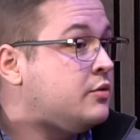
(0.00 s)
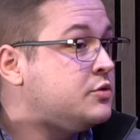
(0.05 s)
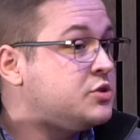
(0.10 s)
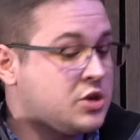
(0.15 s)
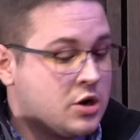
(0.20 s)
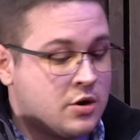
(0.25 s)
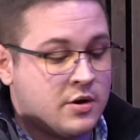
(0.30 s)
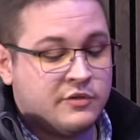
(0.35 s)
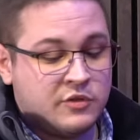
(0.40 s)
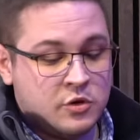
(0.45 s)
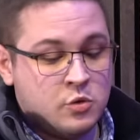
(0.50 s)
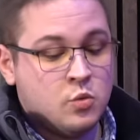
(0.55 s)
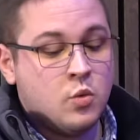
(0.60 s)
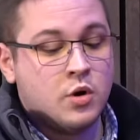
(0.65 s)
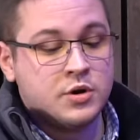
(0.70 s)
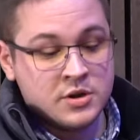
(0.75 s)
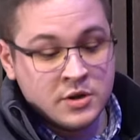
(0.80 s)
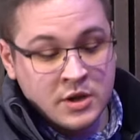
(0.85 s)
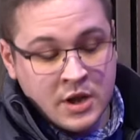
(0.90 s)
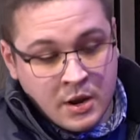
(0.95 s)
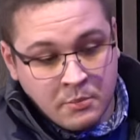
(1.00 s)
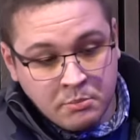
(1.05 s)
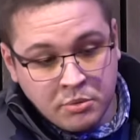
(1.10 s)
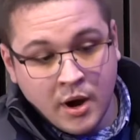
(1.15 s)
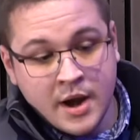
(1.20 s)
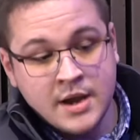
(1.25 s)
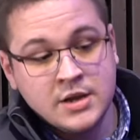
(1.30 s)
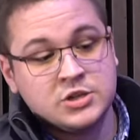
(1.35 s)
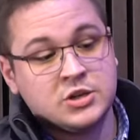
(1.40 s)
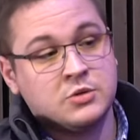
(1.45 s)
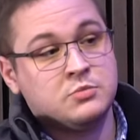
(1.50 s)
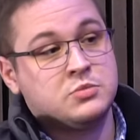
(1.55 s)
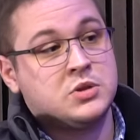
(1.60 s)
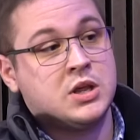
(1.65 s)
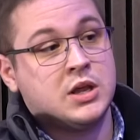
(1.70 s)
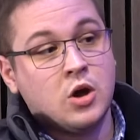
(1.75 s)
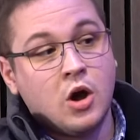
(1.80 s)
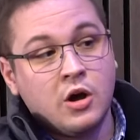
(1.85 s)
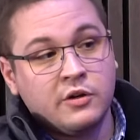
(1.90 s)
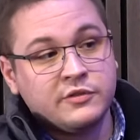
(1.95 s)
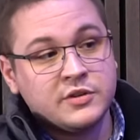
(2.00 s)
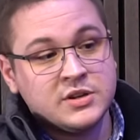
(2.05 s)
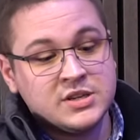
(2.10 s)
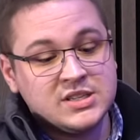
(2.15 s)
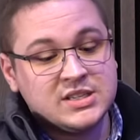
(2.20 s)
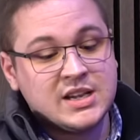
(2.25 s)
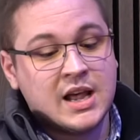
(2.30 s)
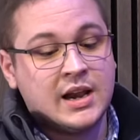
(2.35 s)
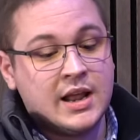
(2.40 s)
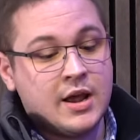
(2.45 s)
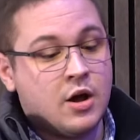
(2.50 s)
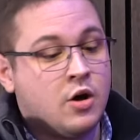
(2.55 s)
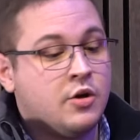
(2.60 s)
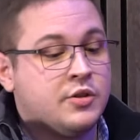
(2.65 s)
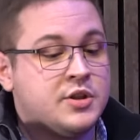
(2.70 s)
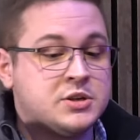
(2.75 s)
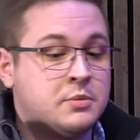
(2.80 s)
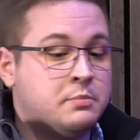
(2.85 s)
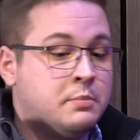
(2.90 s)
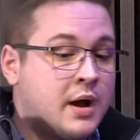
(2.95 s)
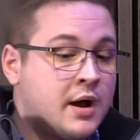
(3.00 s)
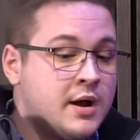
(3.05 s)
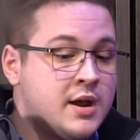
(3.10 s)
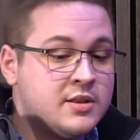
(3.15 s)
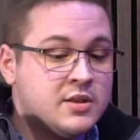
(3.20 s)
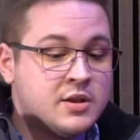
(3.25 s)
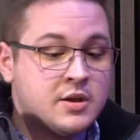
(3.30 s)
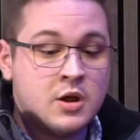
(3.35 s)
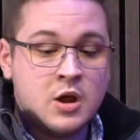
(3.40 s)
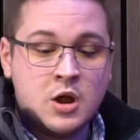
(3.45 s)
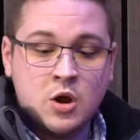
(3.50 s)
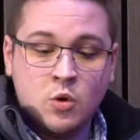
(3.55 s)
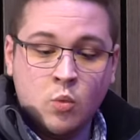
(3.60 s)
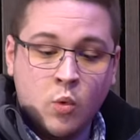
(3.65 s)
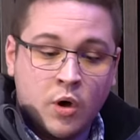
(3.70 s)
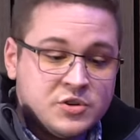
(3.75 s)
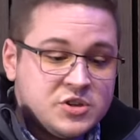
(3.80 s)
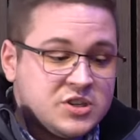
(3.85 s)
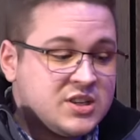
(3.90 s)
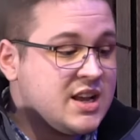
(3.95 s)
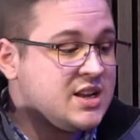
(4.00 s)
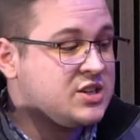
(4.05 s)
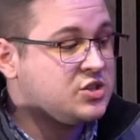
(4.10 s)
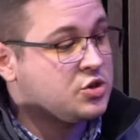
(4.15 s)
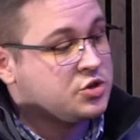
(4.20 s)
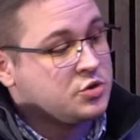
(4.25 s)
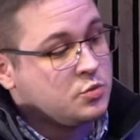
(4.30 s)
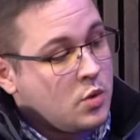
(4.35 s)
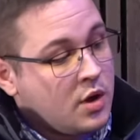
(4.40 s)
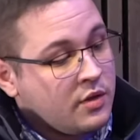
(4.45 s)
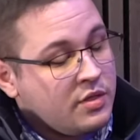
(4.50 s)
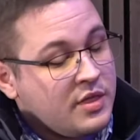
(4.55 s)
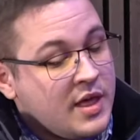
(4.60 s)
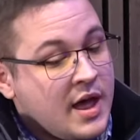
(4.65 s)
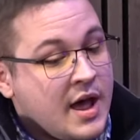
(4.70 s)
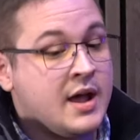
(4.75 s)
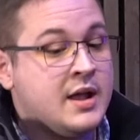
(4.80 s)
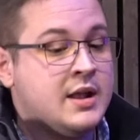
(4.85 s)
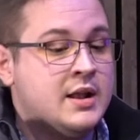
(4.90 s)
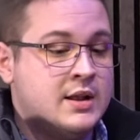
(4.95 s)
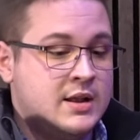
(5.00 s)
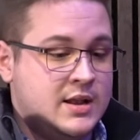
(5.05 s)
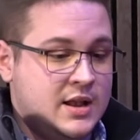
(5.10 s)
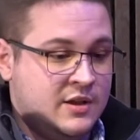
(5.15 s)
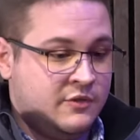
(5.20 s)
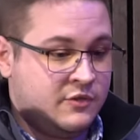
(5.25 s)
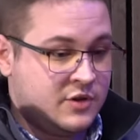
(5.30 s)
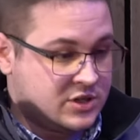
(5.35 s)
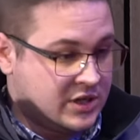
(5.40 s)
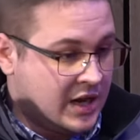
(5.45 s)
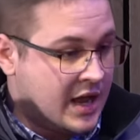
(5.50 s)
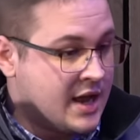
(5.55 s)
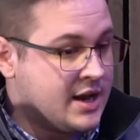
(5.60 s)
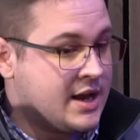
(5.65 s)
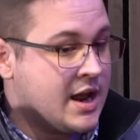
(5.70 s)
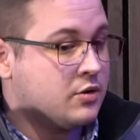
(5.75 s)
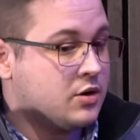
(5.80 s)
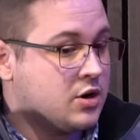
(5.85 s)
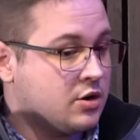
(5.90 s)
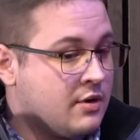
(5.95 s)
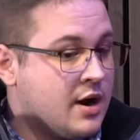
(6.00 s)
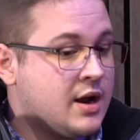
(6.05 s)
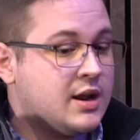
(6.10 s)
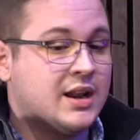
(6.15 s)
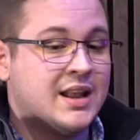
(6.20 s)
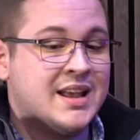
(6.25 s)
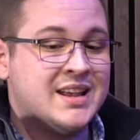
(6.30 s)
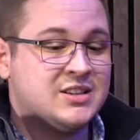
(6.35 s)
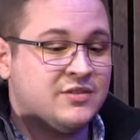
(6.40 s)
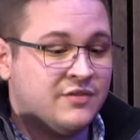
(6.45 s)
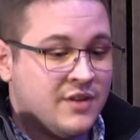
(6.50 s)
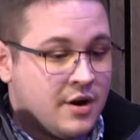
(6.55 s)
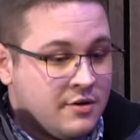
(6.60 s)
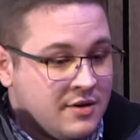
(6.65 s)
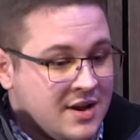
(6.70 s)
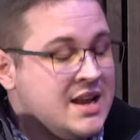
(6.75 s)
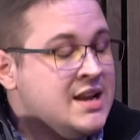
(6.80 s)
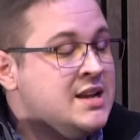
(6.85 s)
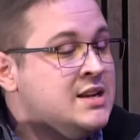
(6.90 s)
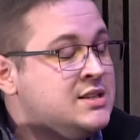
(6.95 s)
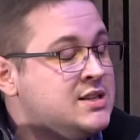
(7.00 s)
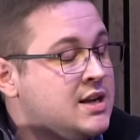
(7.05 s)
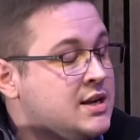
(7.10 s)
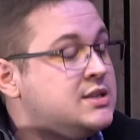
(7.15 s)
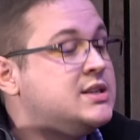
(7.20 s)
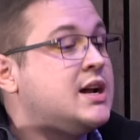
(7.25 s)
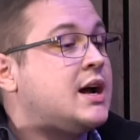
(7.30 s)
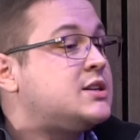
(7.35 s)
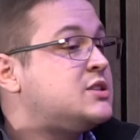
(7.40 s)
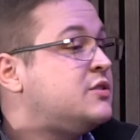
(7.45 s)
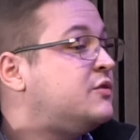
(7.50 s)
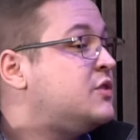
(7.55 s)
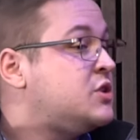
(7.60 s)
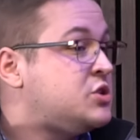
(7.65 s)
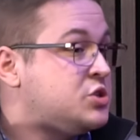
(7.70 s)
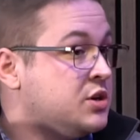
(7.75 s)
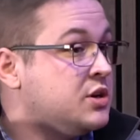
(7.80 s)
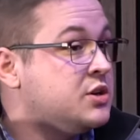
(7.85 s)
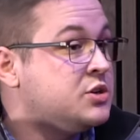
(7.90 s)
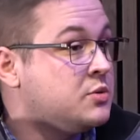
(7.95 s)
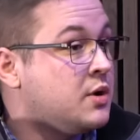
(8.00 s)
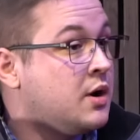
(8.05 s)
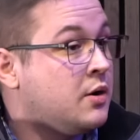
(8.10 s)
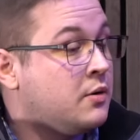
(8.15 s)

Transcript: So if you want to break something off and sell it, or there's a buyer that wants this, doesn't want that, if it's laid out correctly, it's very easy and tax efficient as well.